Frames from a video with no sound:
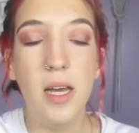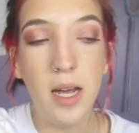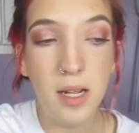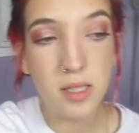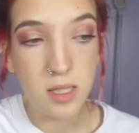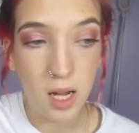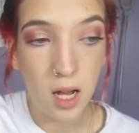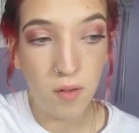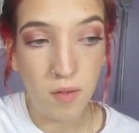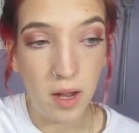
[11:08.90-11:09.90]
and
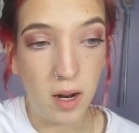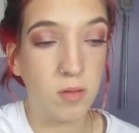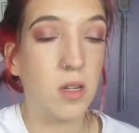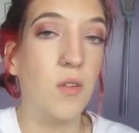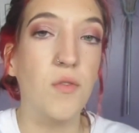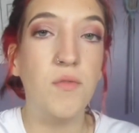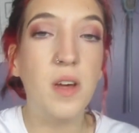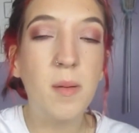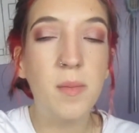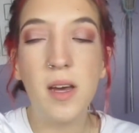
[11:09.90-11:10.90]
stuff. And I was going to film it.